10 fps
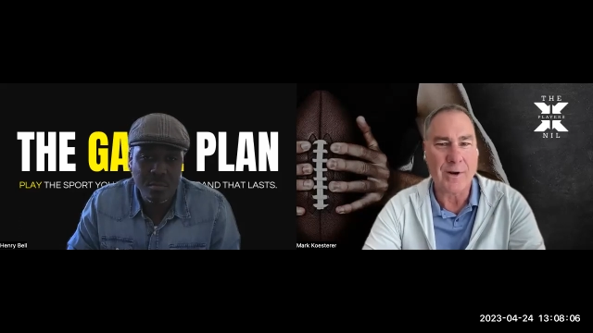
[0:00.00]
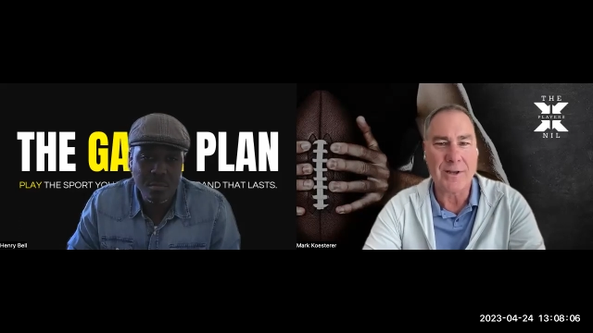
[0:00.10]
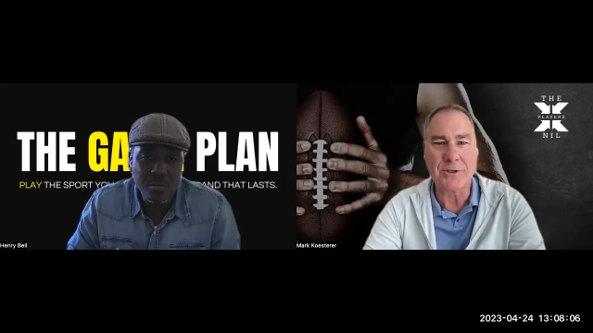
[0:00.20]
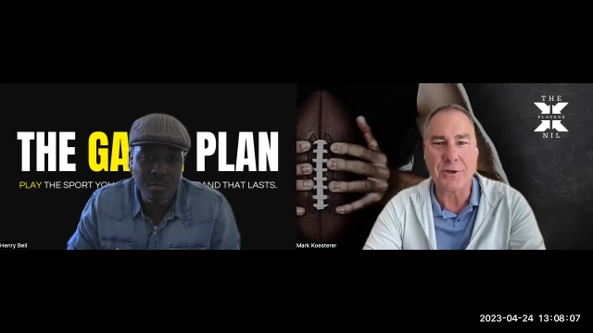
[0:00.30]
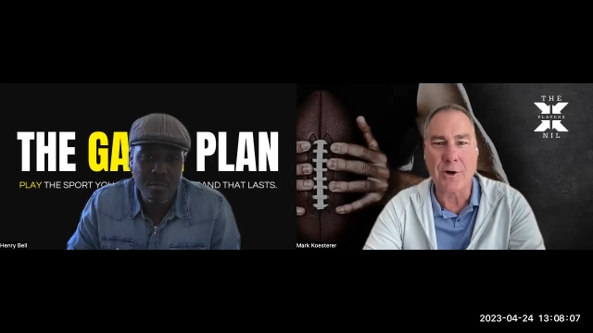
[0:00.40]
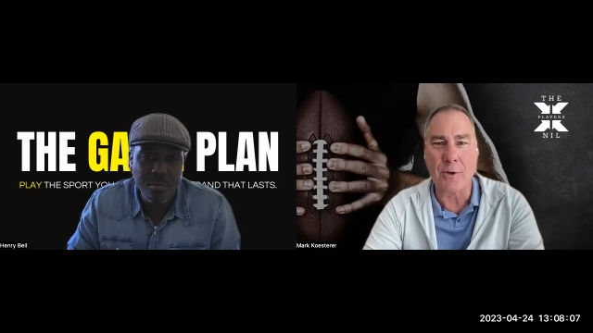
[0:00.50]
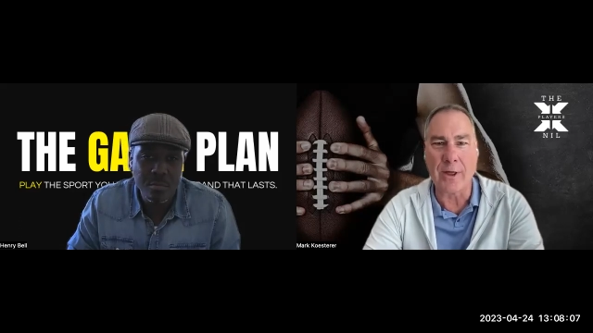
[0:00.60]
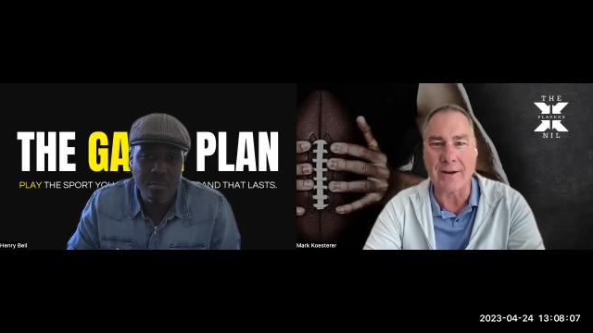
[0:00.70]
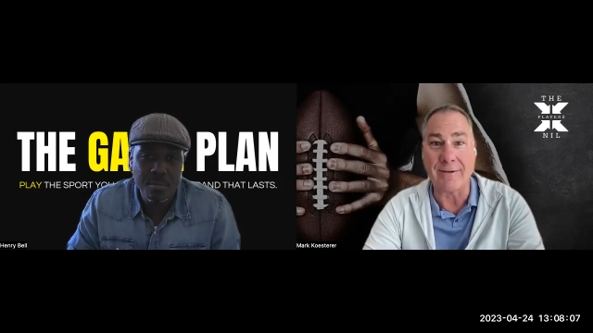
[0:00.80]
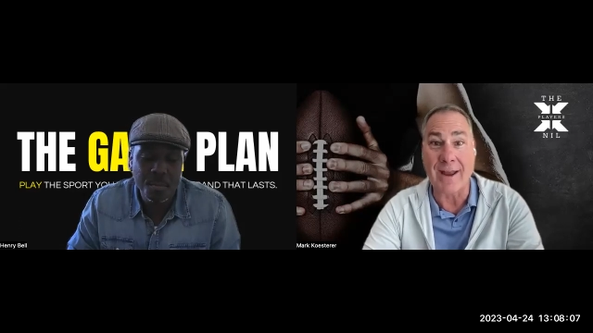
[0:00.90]
Speaker 1: When did you
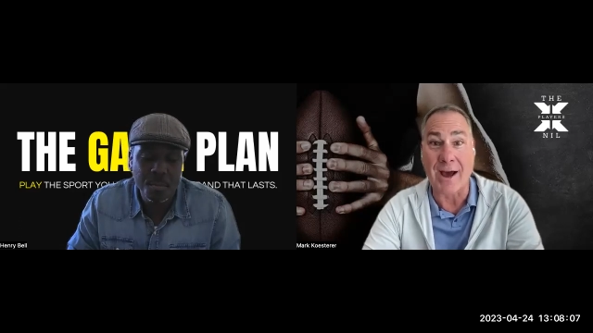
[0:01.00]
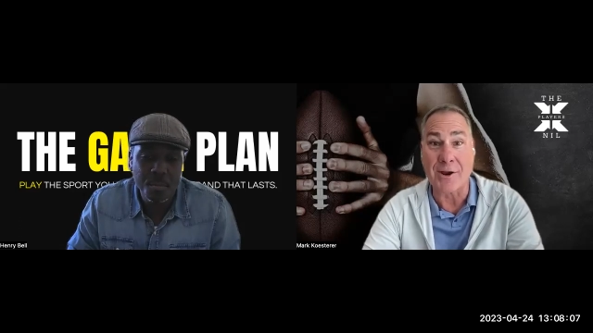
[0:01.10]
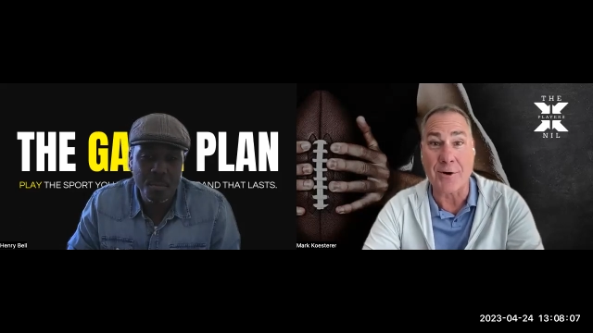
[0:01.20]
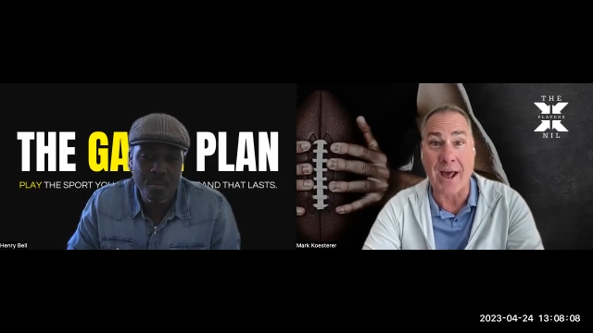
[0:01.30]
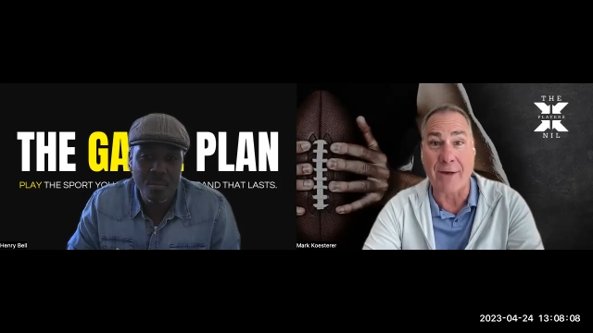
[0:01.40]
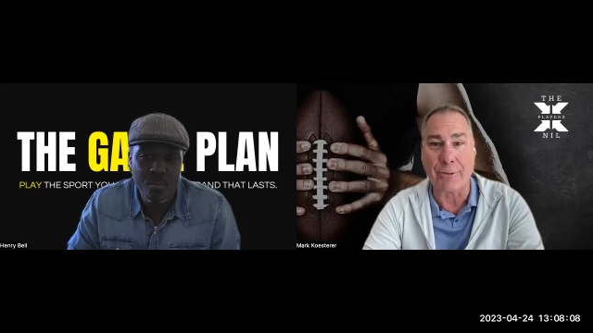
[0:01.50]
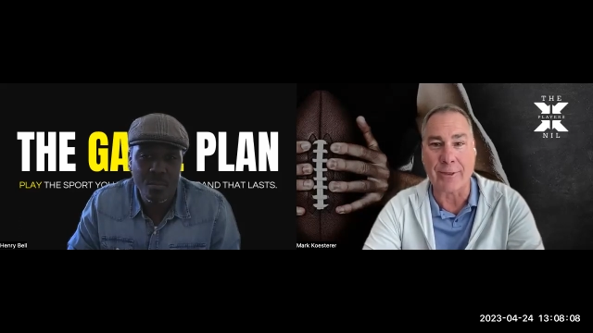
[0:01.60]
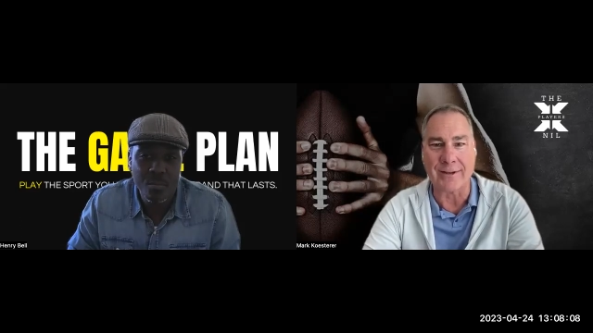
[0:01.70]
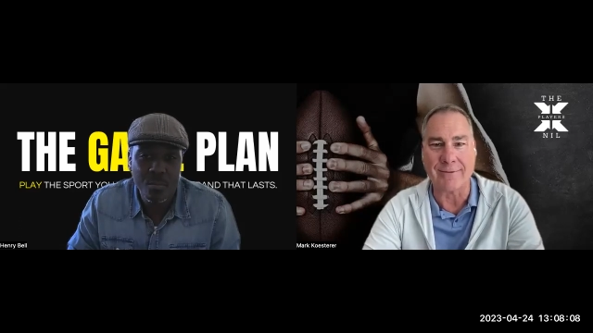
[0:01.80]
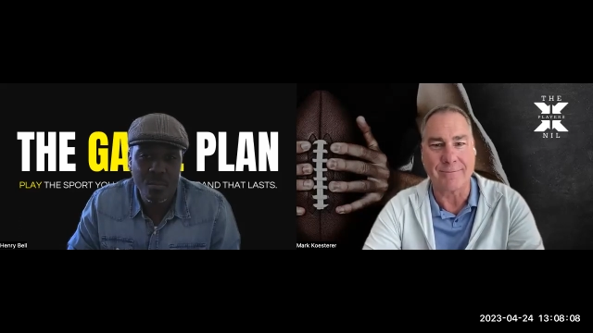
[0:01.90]
know that now you're an
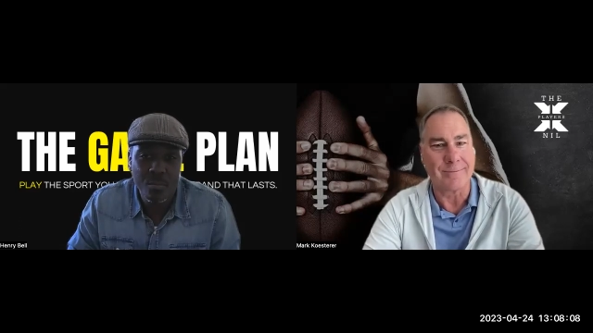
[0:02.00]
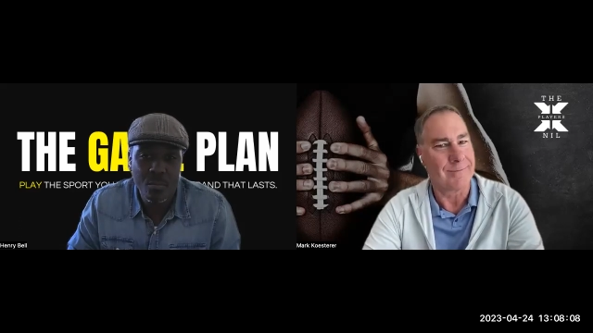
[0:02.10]
athlete?